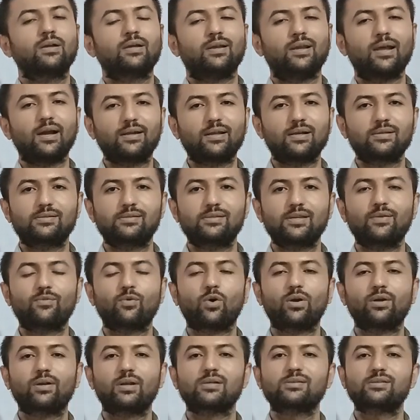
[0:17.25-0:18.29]
Let us see
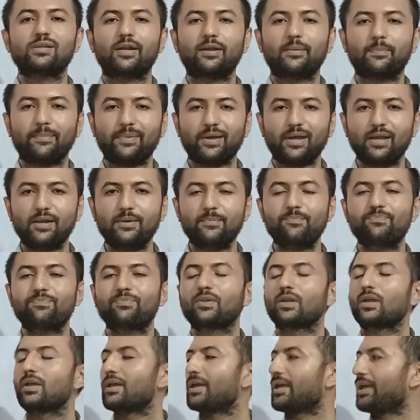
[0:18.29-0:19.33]
what does it mean.
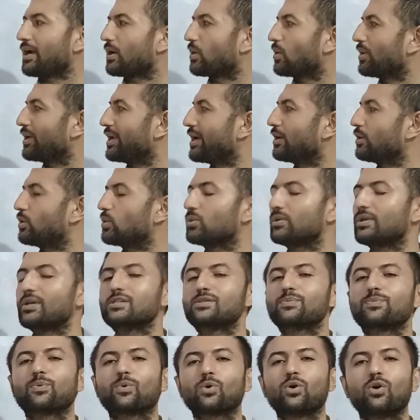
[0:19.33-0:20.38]
According to
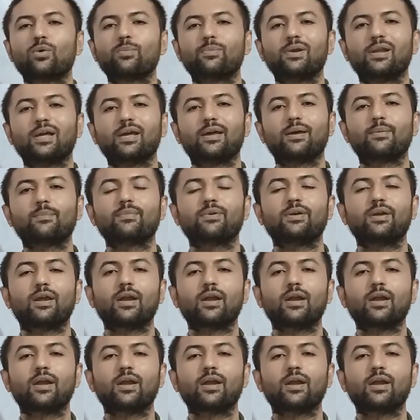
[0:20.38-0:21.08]
this problem,